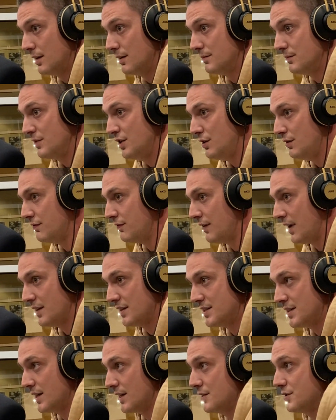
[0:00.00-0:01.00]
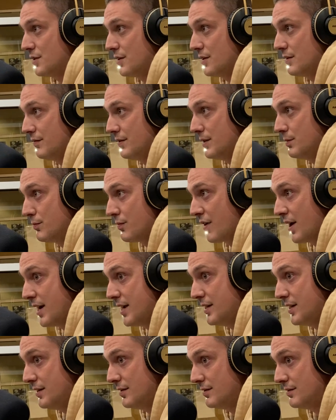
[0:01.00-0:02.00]
You can find the tickets on
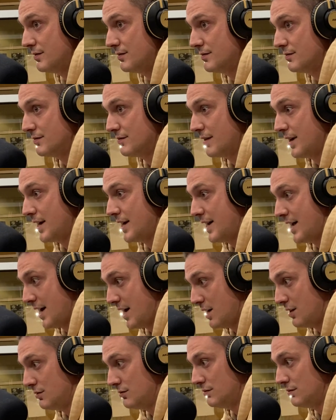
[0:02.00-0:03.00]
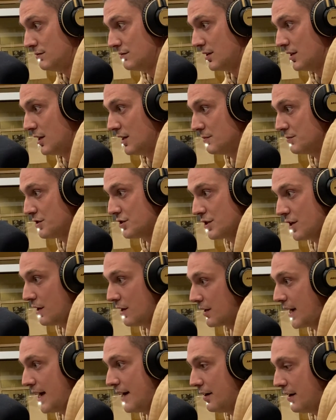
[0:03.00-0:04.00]
Eventbrite right now. Just Tall
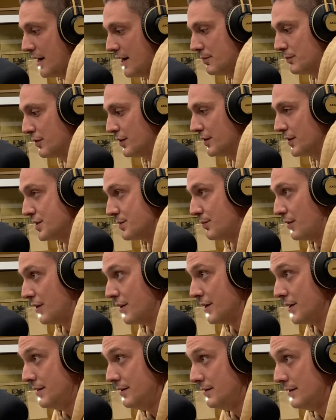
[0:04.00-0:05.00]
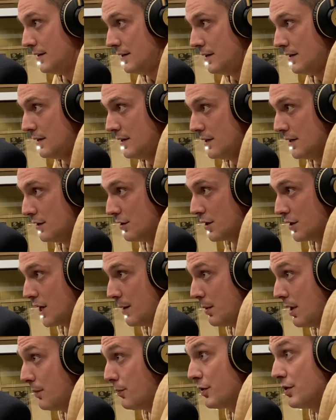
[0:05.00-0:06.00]
Kyle album release party. It'll
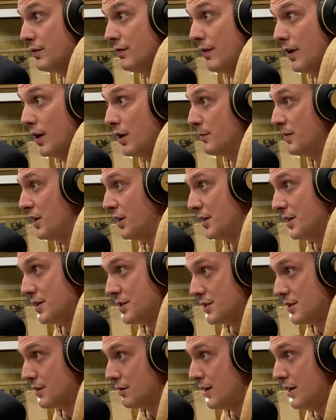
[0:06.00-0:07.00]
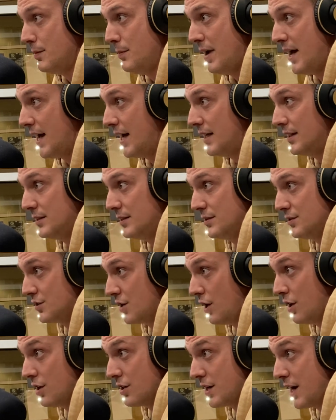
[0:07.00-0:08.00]
come up, or you follow me on Instagram at
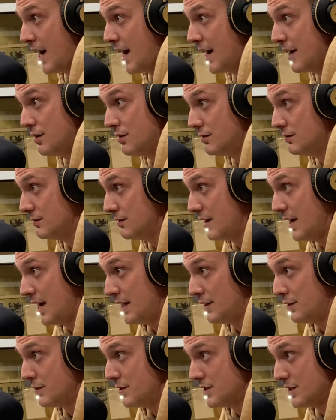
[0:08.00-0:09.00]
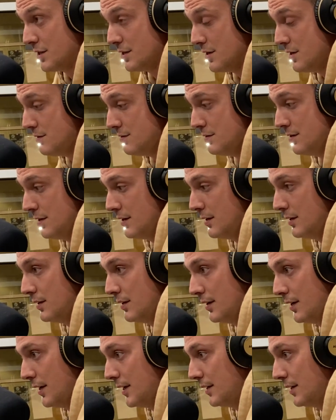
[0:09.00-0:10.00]
TallKyle830.
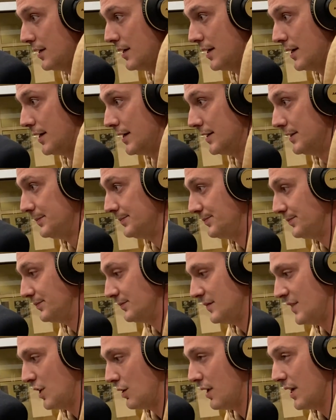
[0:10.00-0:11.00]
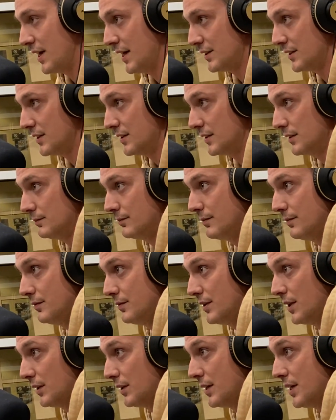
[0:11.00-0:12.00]
And I got the
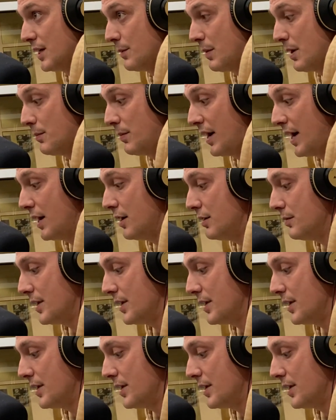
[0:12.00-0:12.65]
link in my bio.